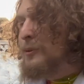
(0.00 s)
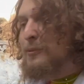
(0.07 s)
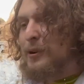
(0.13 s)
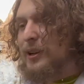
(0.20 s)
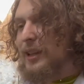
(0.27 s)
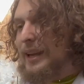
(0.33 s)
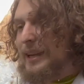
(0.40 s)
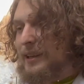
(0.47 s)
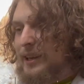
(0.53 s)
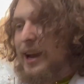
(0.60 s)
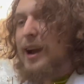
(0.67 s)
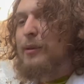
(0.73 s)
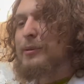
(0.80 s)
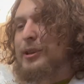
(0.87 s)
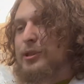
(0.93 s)
We're like,
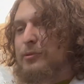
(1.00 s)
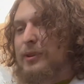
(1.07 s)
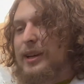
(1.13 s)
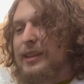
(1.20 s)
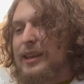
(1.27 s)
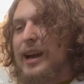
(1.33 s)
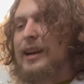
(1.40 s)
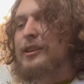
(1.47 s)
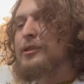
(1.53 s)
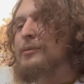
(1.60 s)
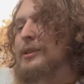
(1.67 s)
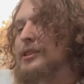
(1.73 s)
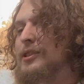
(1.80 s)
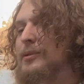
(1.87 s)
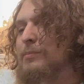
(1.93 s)
yeah, we shrink that to
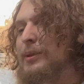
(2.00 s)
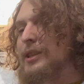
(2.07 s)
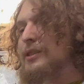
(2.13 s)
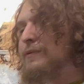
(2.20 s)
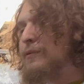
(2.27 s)
its simplest